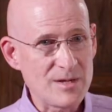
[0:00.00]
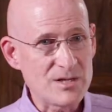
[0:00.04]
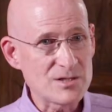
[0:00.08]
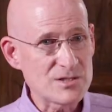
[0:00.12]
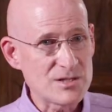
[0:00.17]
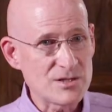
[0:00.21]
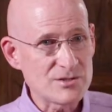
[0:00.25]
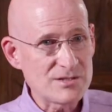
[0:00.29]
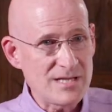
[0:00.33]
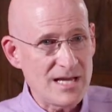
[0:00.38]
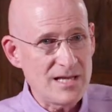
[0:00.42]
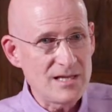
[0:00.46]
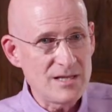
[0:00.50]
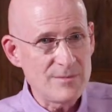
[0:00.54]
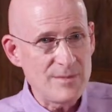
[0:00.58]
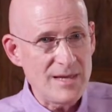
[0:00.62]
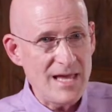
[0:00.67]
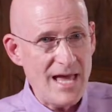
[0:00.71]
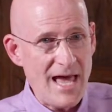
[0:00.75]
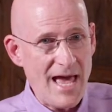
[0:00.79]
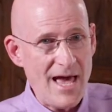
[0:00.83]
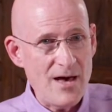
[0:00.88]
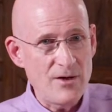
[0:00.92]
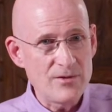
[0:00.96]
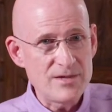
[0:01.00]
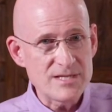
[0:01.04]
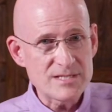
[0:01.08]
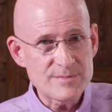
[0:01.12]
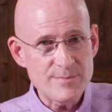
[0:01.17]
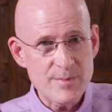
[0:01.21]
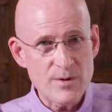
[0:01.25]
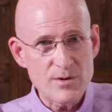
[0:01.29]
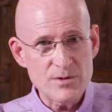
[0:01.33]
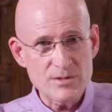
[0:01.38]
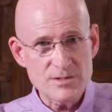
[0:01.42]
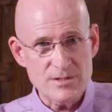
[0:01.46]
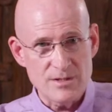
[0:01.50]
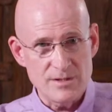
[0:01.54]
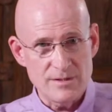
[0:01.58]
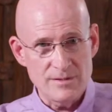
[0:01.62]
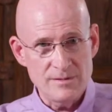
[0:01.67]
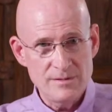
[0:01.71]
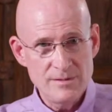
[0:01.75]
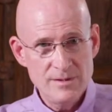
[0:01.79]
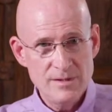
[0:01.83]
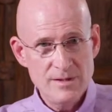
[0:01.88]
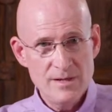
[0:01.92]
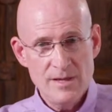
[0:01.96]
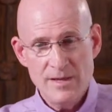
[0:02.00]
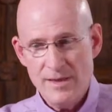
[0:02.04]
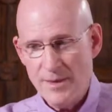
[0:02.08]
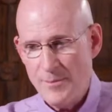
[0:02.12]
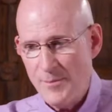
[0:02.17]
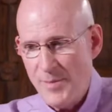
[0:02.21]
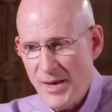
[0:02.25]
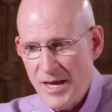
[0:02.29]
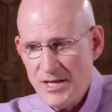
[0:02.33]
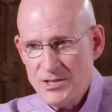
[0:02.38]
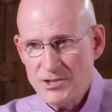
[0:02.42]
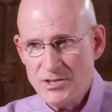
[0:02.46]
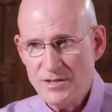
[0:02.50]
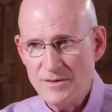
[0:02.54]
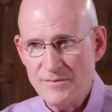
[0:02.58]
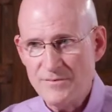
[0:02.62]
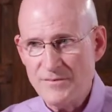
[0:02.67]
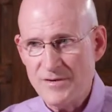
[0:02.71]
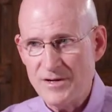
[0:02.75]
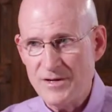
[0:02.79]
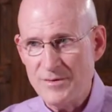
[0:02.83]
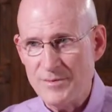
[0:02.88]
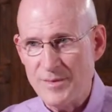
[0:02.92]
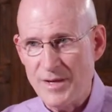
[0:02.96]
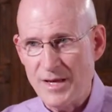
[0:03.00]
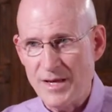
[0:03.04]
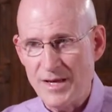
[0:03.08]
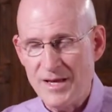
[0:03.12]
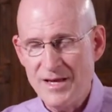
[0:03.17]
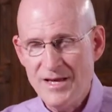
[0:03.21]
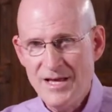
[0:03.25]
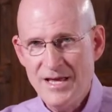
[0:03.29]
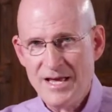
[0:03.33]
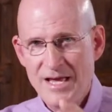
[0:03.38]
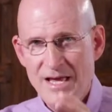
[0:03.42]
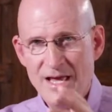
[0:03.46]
because they're telling me how this person, the patient in front of me,